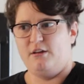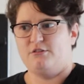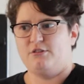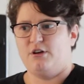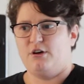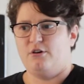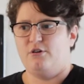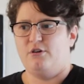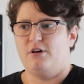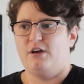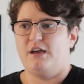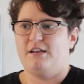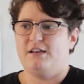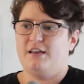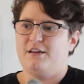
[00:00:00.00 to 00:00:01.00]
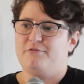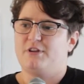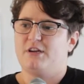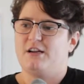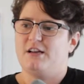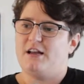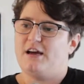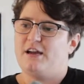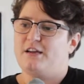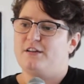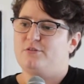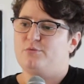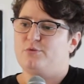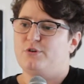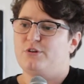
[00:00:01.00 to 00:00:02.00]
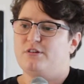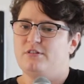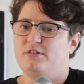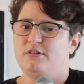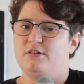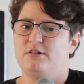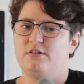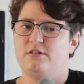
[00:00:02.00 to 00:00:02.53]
So, and if the client would